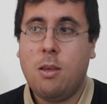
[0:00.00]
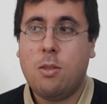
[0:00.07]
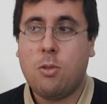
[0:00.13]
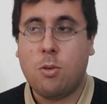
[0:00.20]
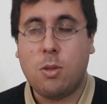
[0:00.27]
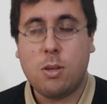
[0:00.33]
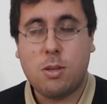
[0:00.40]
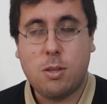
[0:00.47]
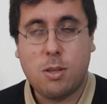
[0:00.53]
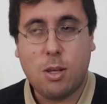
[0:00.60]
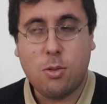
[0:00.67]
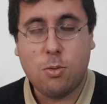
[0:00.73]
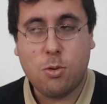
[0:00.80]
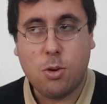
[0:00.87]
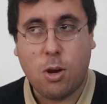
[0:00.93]
Don't
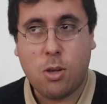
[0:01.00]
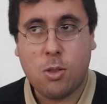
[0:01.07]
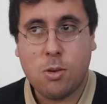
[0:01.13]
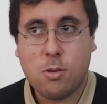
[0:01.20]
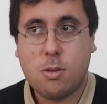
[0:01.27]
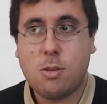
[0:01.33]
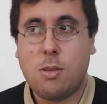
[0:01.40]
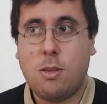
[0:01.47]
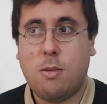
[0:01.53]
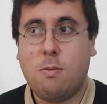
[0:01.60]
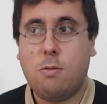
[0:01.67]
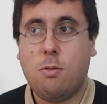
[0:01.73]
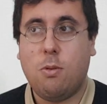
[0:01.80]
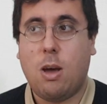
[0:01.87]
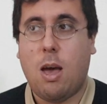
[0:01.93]
hesitate to join us.
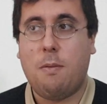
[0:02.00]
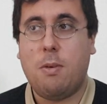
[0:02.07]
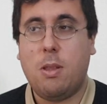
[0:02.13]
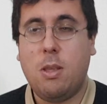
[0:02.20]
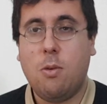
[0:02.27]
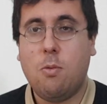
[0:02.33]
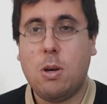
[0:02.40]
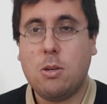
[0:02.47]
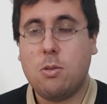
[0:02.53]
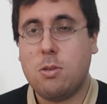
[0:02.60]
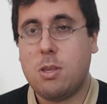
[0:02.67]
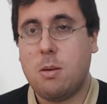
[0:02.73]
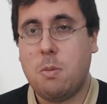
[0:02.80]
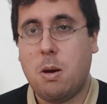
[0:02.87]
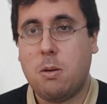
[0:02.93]
If you have any
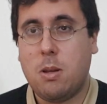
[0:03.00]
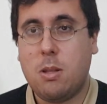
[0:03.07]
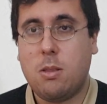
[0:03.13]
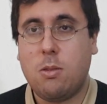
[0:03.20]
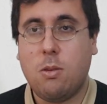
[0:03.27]
questions about it,